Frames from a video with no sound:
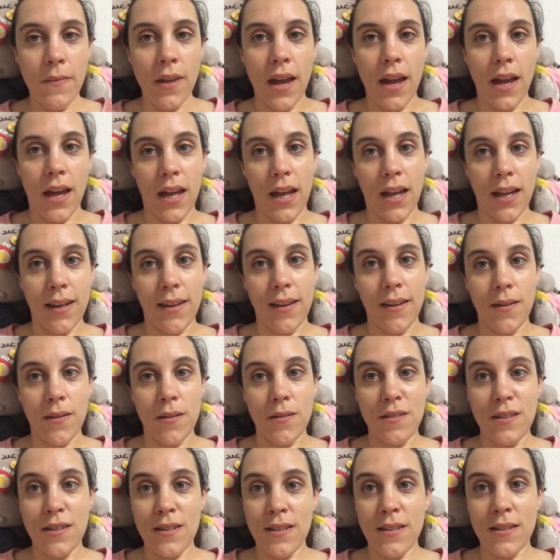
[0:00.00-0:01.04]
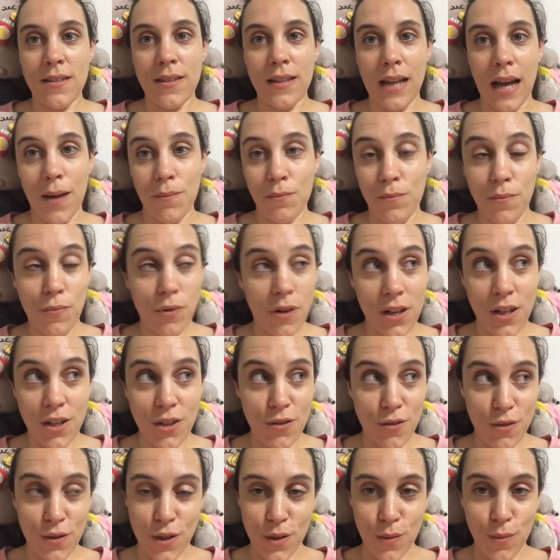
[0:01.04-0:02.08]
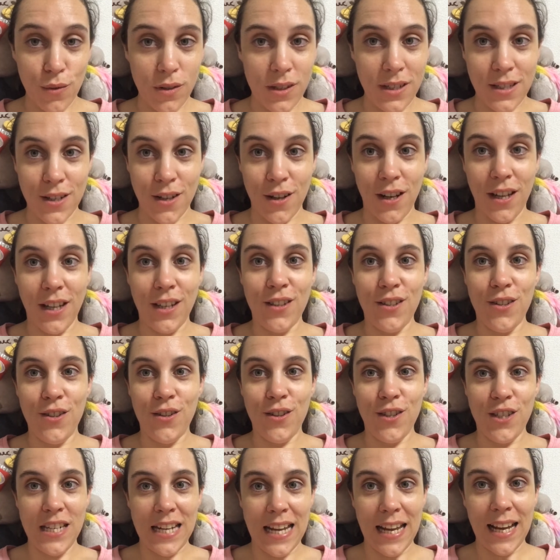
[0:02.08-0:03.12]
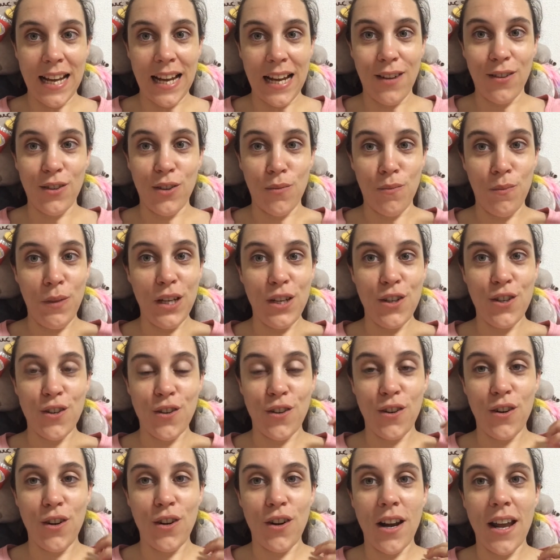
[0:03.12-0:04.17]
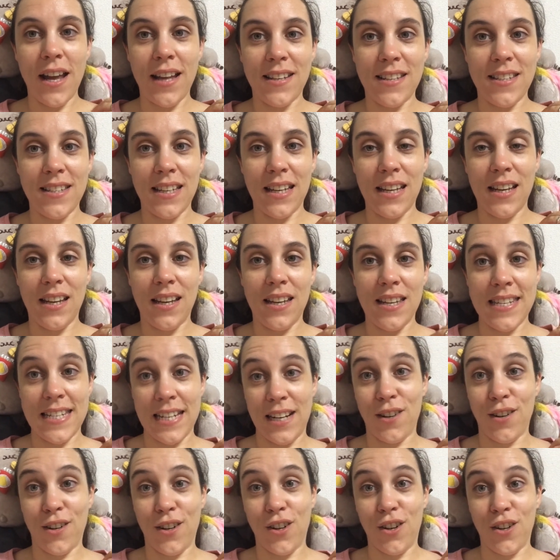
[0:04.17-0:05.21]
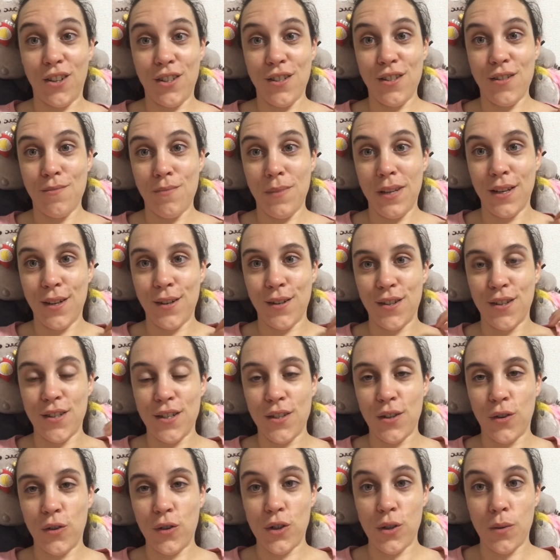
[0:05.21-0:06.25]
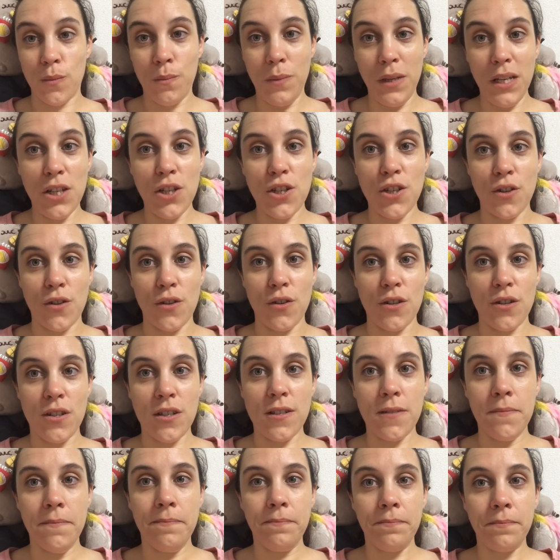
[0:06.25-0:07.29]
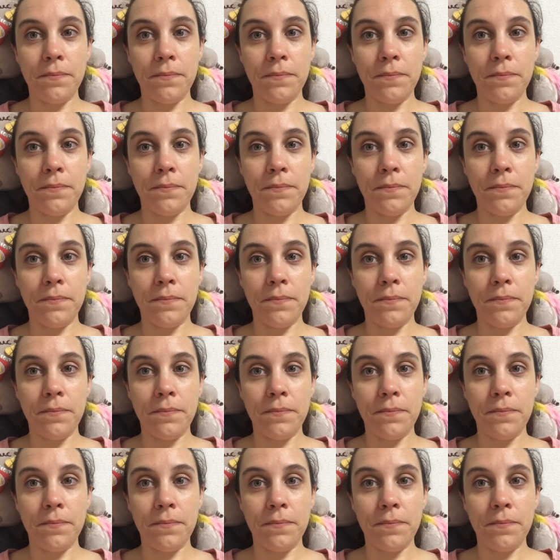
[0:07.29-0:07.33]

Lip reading: and I'm pretty sure someone is going to check out the picture and say they're not, because on the pictures,